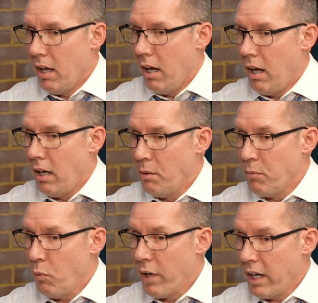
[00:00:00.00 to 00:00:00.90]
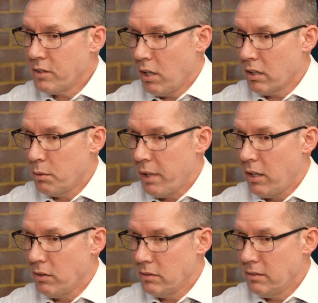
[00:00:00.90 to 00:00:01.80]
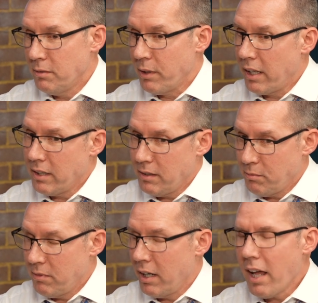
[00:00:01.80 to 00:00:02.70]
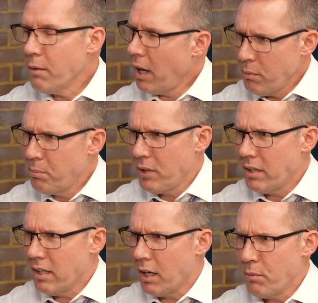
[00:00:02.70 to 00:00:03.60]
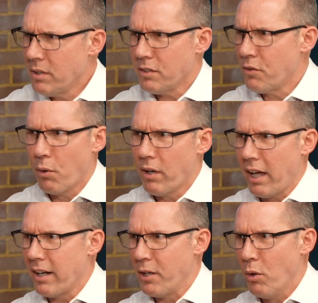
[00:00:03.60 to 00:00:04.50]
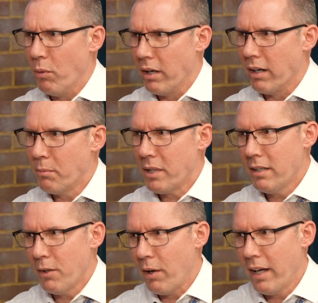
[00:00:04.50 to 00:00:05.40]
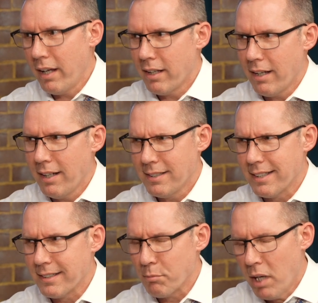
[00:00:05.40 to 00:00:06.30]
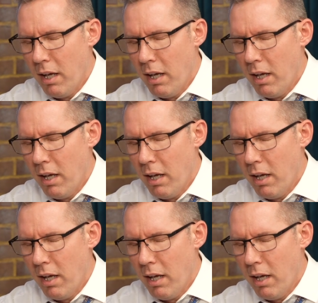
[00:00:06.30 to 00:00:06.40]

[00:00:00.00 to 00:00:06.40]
when I talked about, I would put it in. I wouldn't just throw it out of nowhere. I mean, I had a system.